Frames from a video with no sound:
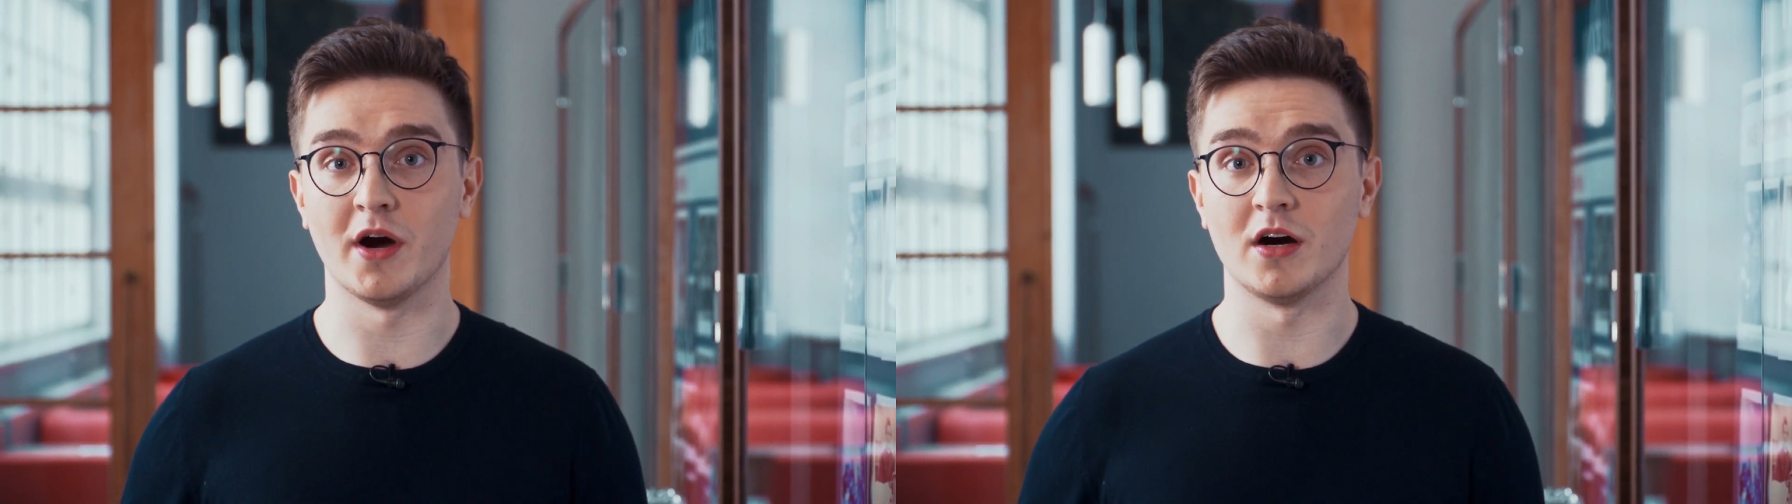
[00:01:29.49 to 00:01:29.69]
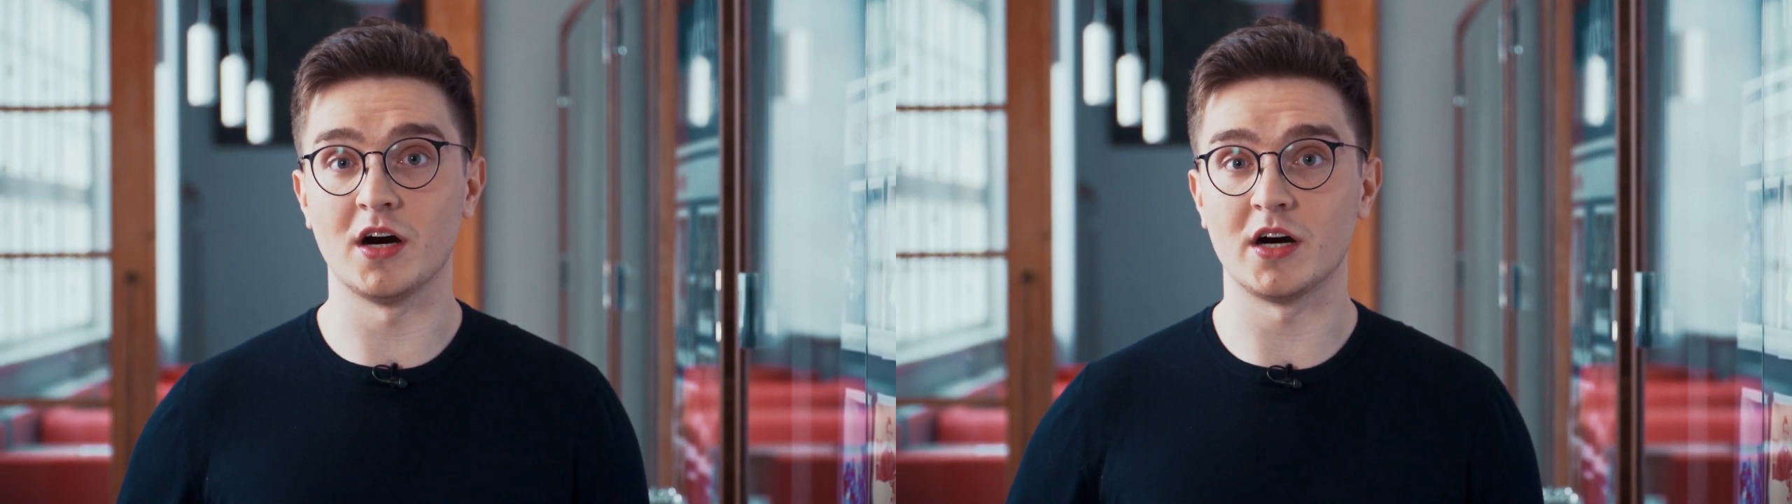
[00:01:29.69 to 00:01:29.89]

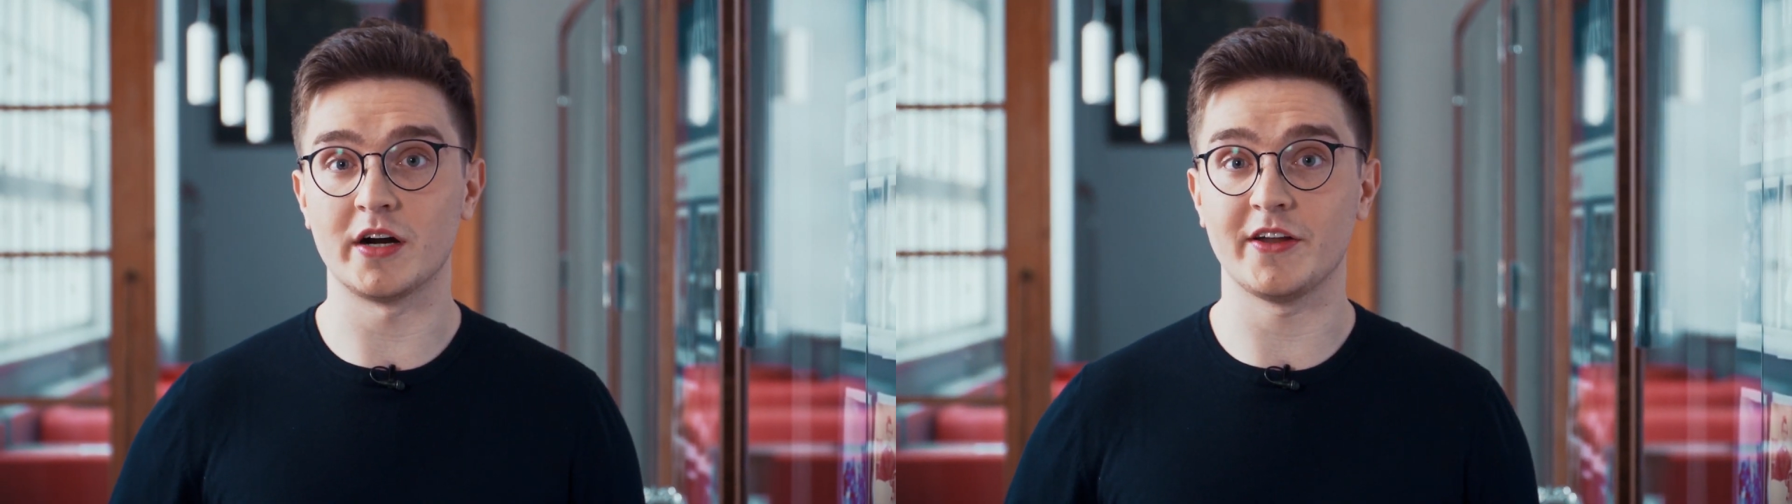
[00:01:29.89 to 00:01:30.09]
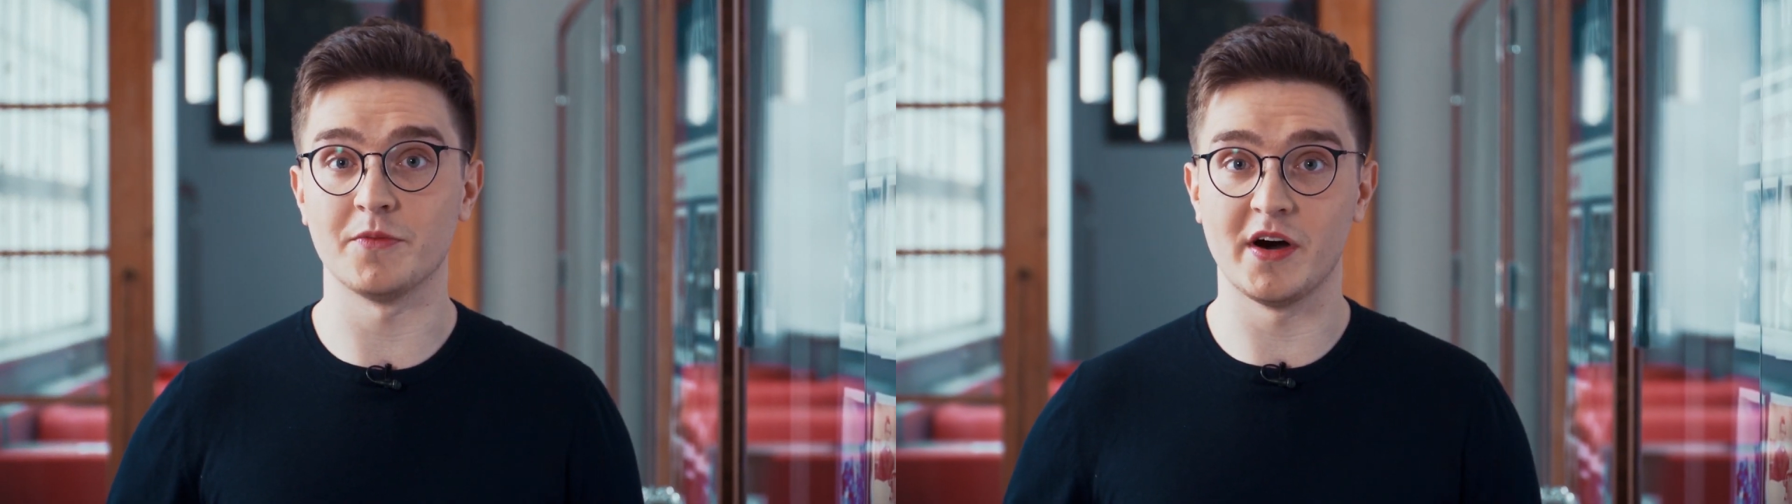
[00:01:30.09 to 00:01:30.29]
how
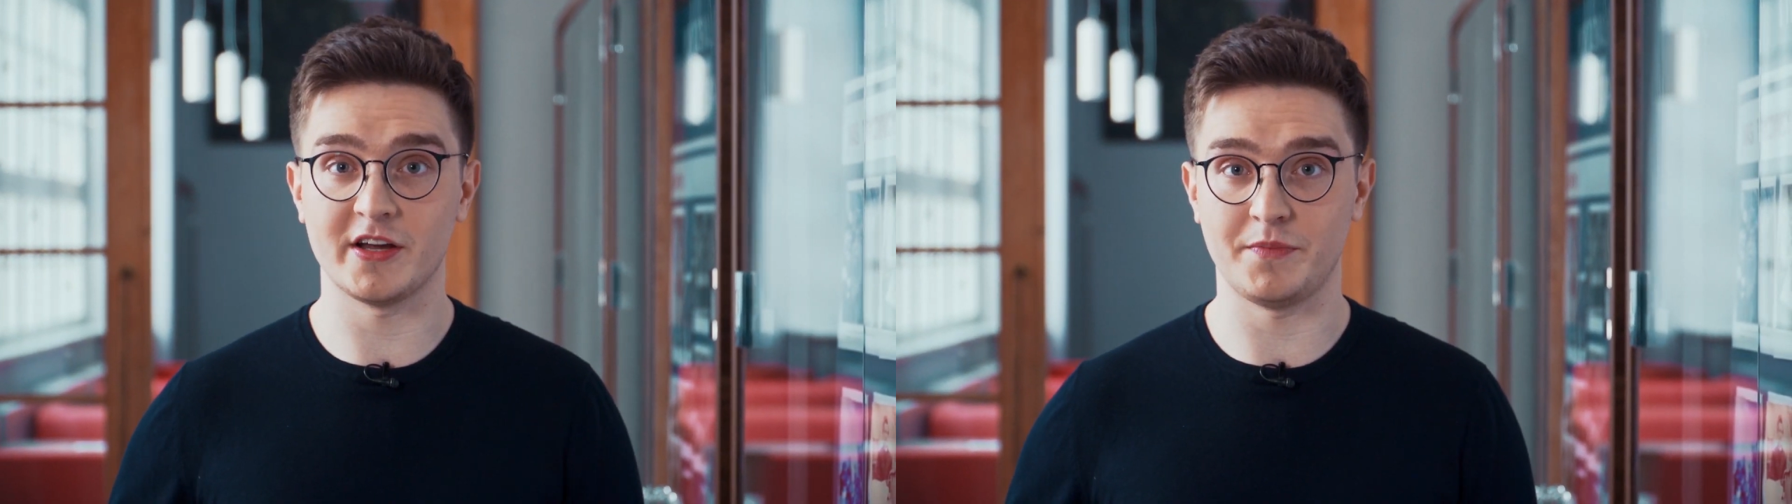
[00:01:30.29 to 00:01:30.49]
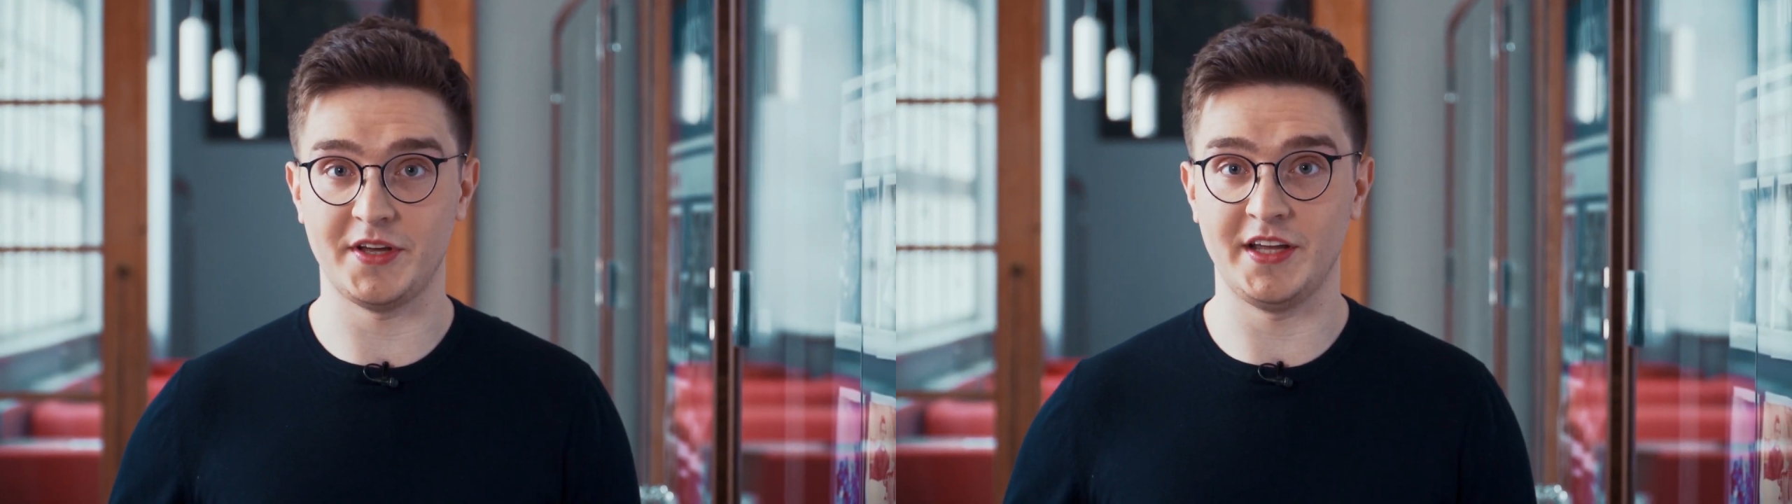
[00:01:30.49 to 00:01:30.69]
hard it
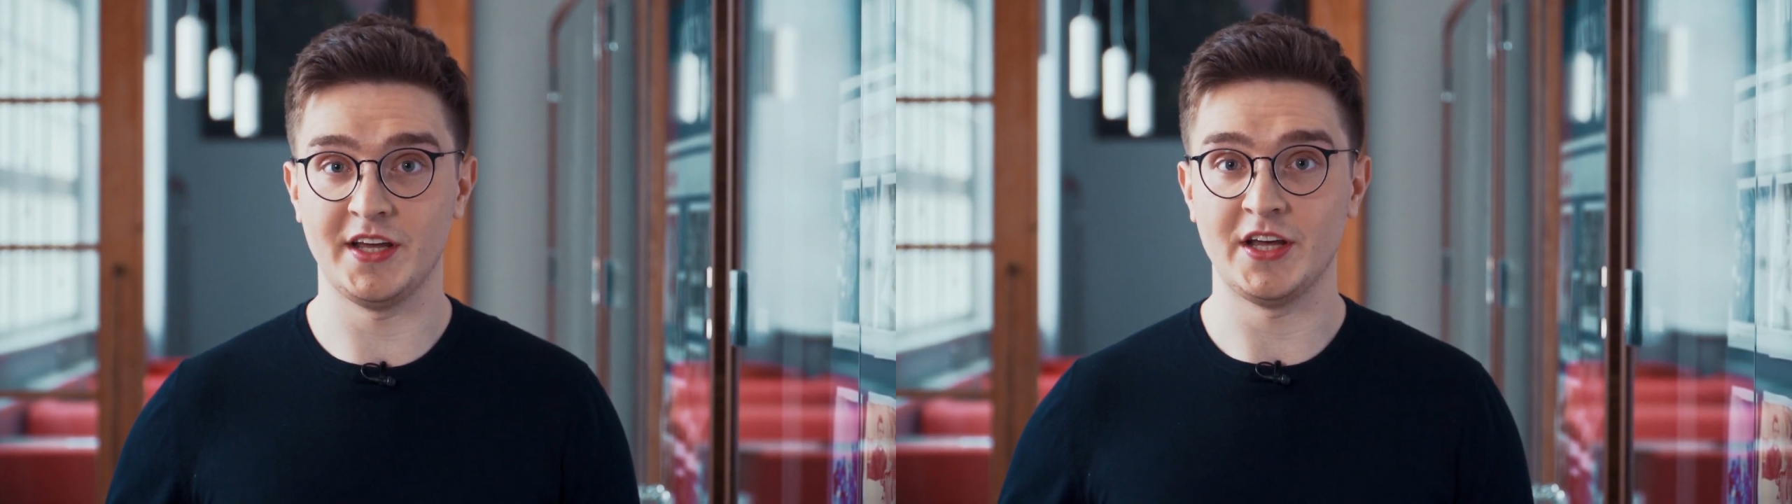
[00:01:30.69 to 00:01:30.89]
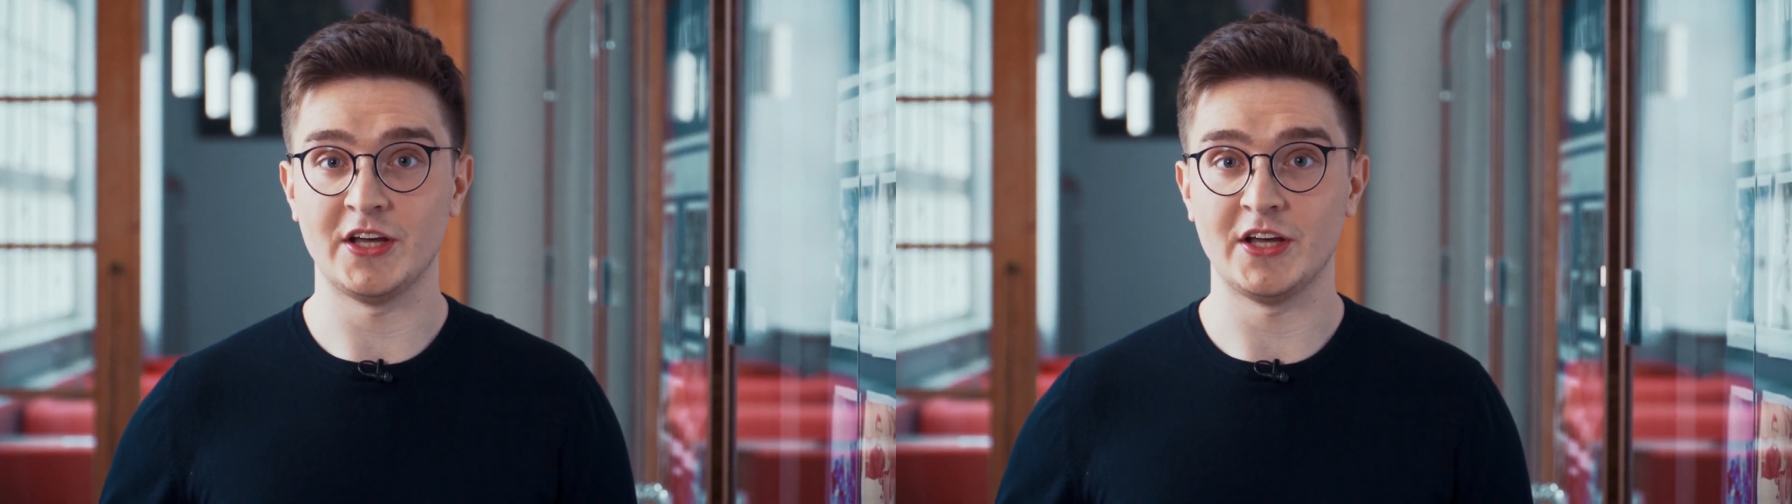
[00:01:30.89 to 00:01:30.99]
might be,